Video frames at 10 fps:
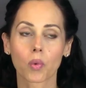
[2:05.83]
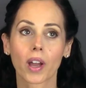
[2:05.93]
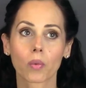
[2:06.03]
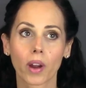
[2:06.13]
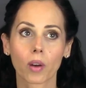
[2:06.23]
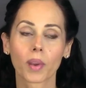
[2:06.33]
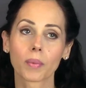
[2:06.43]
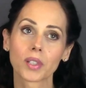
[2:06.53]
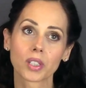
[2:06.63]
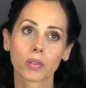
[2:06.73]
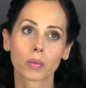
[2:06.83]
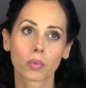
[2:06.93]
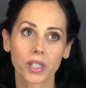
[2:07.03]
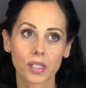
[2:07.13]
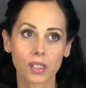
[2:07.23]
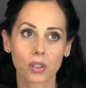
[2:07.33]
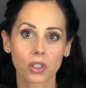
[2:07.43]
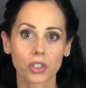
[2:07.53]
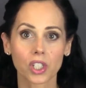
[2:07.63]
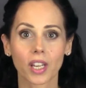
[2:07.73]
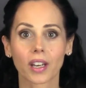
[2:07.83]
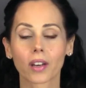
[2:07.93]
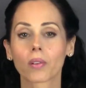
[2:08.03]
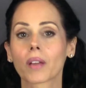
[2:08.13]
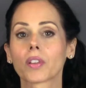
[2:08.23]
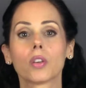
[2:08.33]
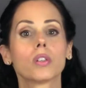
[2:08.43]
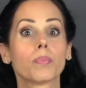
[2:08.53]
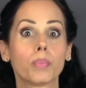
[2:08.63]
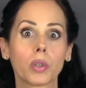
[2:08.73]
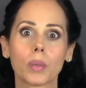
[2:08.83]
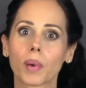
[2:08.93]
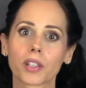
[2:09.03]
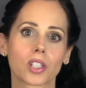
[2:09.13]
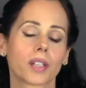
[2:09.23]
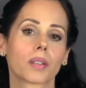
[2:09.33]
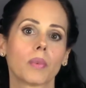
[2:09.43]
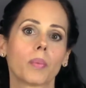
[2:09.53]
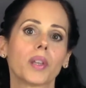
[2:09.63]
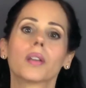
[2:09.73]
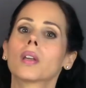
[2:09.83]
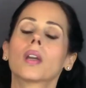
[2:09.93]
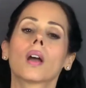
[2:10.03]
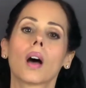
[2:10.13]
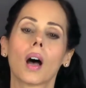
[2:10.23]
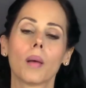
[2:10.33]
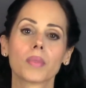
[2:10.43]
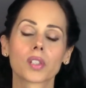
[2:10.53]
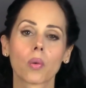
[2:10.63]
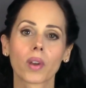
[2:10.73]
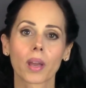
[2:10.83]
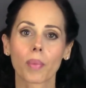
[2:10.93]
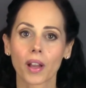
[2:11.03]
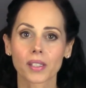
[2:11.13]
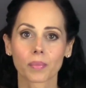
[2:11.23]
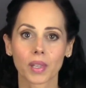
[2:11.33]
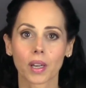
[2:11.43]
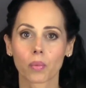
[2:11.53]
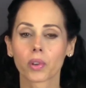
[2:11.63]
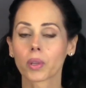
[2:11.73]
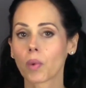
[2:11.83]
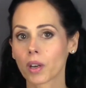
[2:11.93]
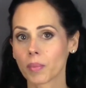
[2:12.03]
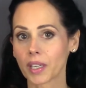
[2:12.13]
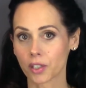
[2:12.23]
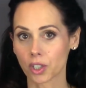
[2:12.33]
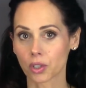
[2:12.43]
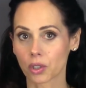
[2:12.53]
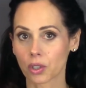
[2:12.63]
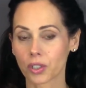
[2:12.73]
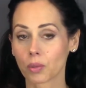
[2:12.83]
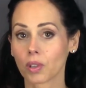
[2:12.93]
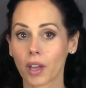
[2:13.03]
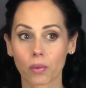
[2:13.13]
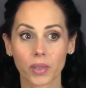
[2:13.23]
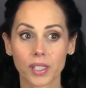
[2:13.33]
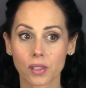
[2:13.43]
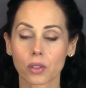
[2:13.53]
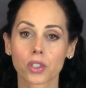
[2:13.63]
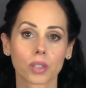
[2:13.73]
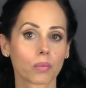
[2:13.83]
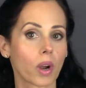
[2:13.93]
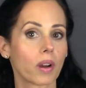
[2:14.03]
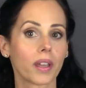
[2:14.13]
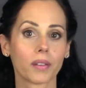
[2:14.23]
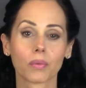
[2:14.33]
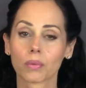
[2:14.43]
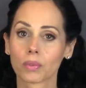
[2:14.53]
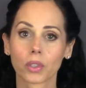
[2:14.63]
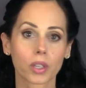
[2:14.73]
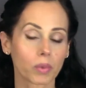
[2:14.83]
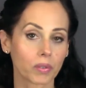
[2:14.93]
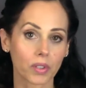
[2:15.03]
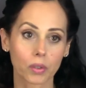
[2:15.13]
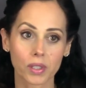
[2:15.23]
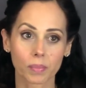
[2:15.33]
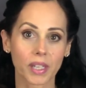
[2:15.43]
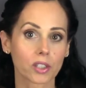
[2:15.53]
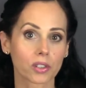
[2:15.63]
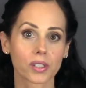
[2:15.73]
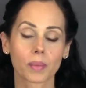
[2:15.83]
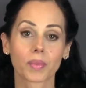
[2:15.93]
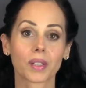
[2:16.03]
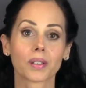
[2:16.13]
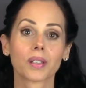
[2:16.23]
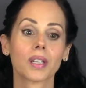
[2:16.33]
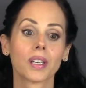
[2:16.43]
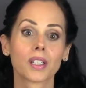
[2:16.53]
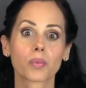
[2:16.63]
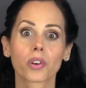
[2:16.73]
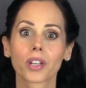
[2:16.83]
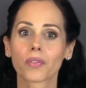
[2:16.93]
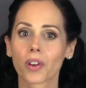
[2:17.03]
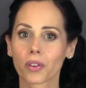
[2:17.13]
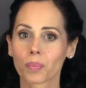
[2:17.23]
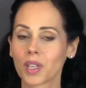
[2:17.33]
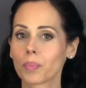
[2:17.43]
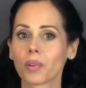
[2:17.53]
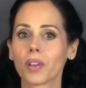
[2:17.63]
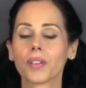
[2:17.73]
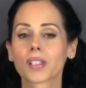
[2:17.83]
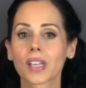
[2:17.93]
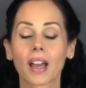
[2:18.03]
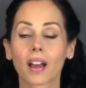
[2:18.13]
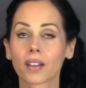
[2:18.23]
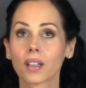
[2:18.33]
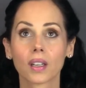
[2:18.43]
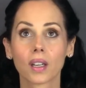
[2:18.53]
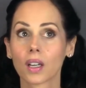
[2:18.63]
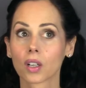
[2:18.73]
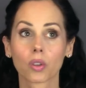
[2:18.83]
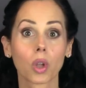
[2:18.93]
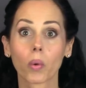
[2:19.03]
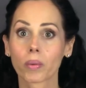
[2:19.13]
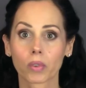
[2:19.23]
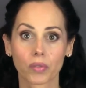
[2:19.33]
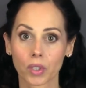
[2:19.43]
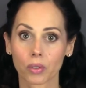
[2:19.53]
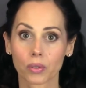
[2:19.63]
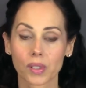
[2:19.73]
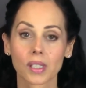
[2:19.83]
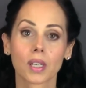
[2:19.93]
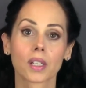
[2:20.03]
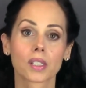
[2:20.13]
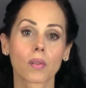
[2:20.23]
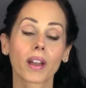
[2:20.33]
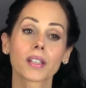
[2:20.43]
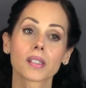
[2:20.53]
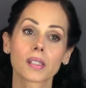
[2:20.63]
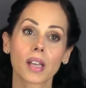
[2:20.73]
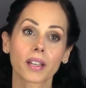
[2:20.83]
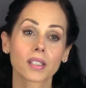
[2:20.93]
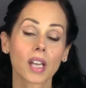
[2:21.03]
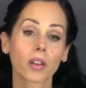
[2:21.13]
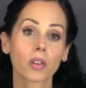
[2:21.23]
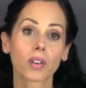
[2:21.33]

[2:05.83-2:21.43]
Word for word: quite a while, but I've been doing research and I don't have a huge beauty budget at the moment. Um, so when I buy something, I really want to make sure and do a lot of research and, and look at reviews and make sure something is working for other people. And this had glowing reviews. So I can, I can tell you